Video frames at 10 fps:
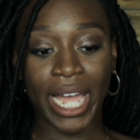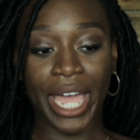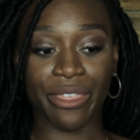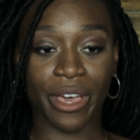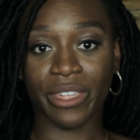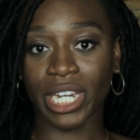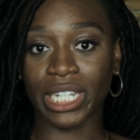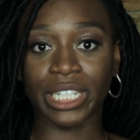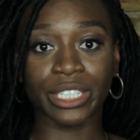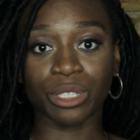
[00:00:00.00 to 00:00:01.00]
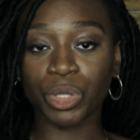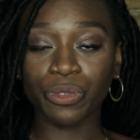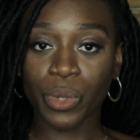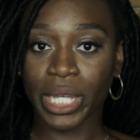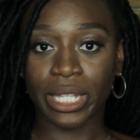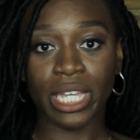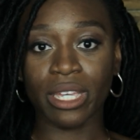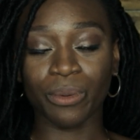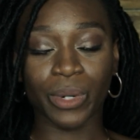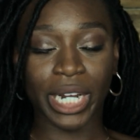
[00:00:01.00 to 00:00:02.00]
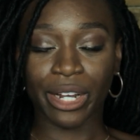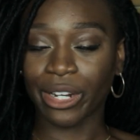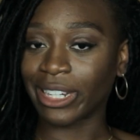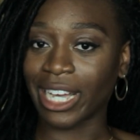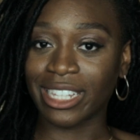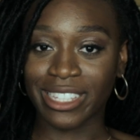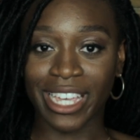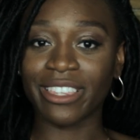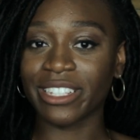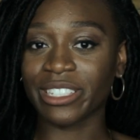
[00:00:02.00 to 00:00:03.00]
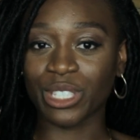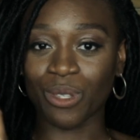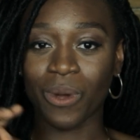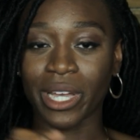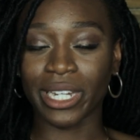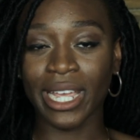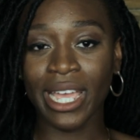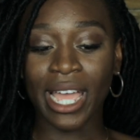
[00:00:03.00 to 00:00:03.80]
I thought that I needed to move quickly when I heard God say, this is the one.